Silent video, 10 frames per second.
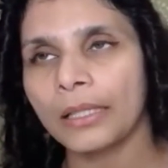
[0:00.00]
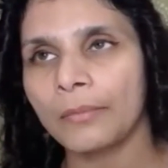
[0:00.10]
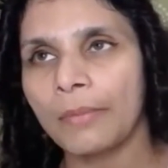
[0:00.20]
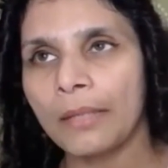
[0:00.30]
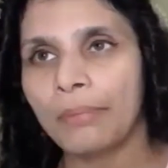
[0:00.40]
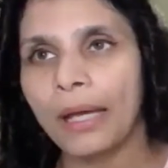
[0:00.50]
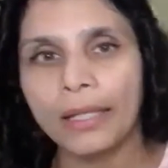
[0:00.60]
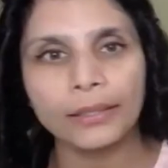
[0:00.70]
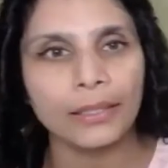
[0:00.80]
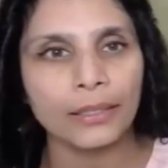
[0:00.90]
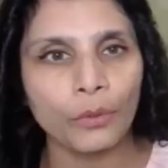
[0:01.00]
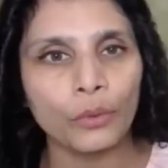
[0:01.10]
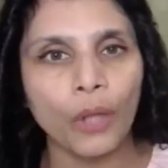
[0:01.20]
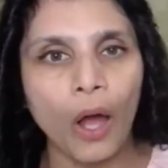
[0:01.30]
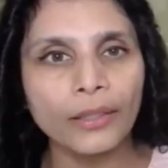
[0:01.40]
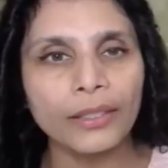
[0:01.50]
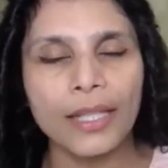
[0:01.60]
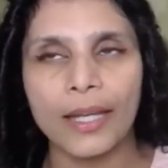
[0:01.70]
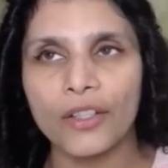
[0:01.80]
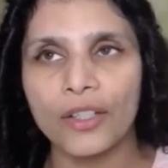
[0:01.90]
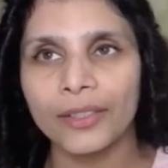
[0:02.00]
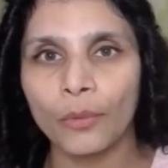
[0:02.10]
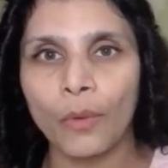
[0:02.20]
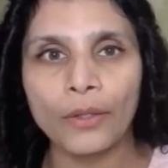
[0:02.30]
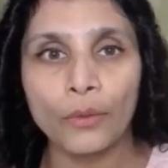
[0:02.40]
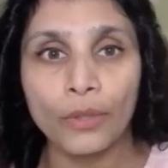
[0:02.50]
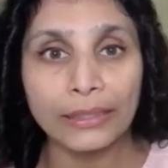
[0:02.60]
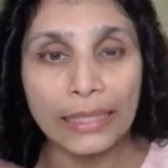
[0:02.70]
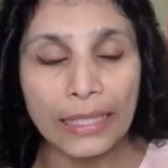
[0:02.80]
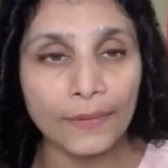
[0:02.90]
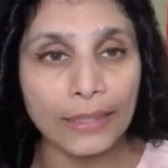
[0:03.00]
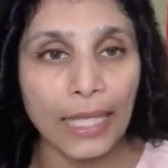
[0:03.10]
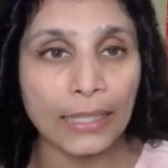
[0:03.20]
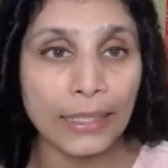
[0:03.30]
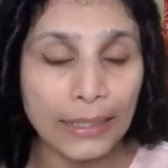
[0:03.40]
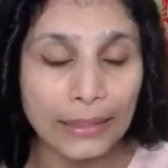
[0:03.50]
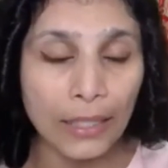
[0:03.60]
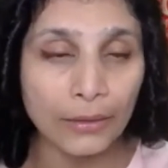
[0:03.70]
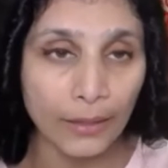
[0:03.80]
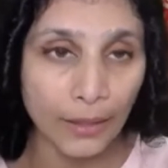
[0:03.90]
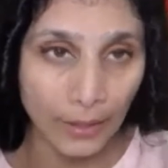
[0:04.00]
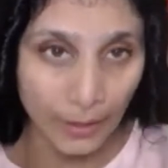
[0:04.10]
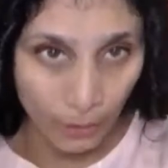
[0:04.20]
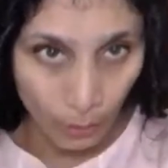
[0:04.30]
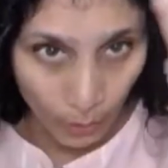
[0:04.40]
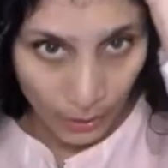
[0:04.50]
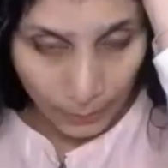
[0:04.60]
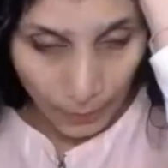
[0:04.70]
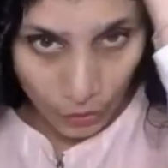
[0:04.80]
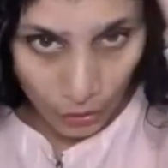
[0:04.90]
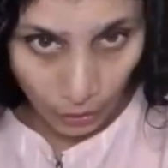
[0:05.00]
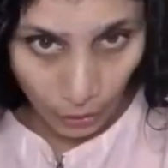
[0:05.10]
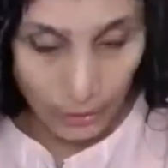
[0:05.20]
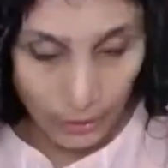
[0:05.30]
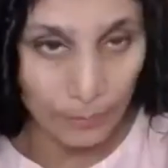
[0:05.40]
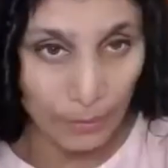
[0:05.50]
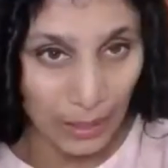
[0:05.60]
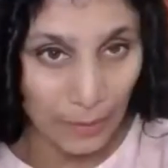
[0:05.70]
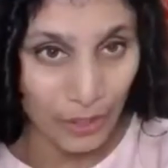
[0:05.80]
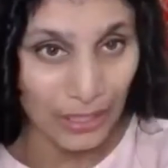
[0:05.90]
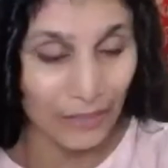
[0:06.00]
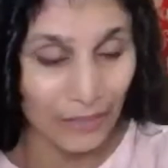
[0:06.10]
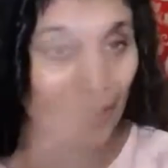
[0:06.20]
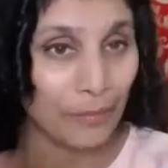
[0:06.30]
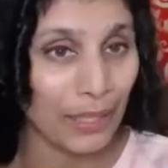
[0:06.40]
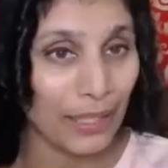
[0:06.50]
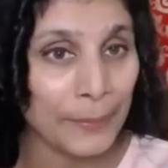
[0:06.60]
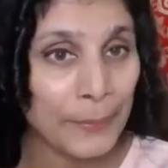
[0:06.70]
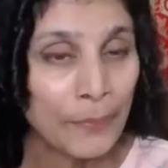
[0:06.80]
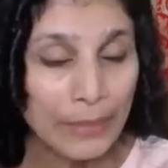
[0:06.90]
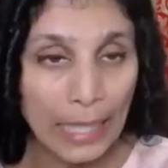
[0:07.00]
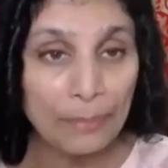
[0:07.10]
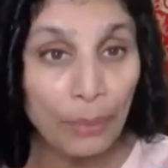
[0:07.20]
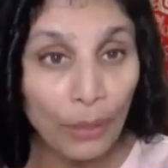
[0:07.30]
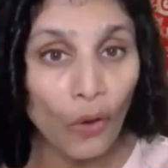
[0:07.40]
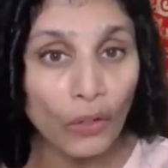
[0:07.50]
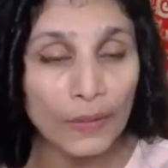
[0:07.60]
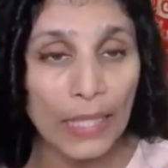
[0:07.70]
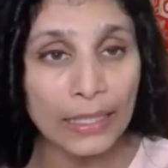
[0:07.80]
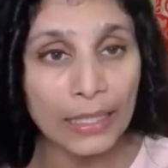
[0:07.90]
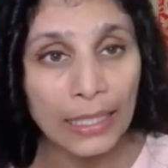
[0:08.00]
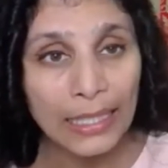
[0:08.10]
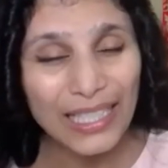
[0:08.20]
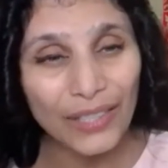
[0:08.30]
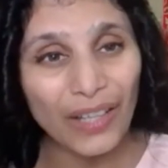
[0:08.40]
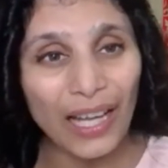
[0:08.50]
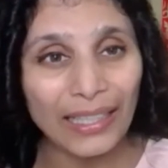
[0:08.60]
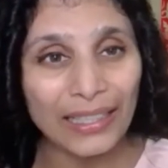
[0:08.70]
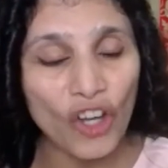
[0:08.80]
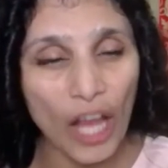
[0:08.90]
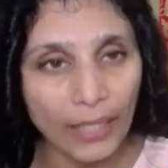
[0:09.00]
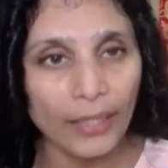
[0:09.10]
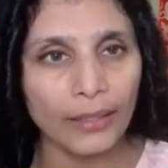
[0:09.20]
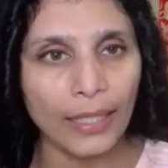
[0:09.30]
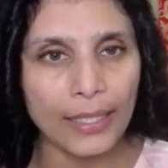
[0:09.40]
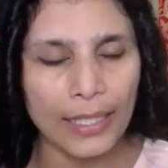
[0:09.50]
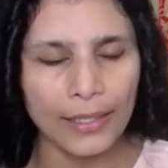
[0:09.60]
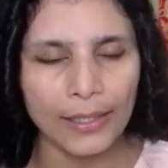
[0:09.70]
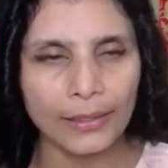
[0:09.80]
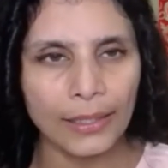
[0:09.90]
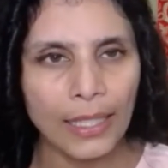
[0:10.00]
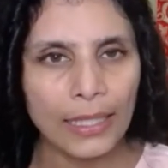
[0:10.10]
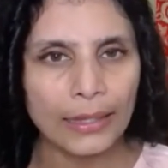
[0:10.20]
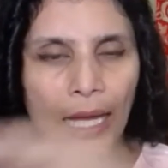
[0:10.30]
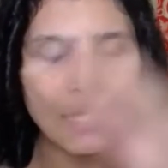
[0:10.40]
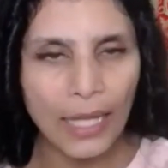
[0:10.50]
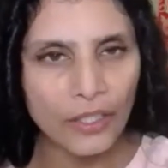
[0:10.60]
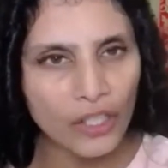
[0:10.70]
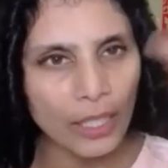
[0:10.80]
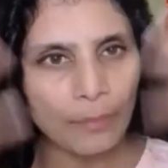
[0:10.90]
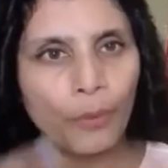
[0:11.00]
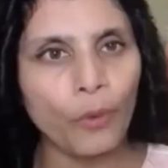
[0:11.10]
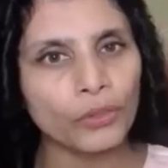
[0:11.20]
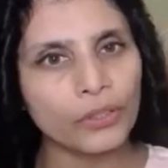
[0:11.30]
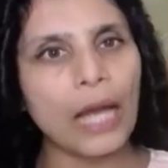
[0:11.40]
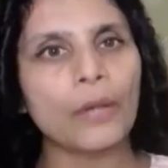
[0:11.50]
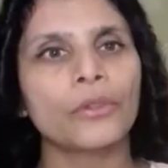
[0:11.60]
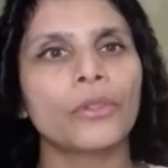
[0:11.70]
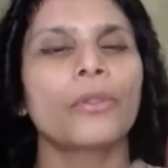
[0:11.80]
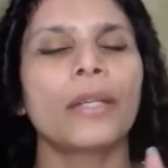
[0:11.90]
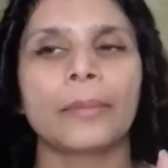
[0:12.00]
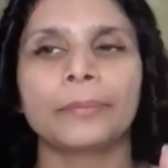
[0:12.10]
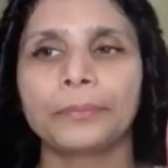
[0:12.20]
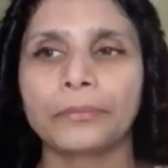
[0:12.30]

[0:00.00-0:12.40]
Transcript: main person who's on stage is the one who receives, and his antakarana or his spiritual cord can become really, really big. And because of that divine channel that he is, that energy that pours down through him,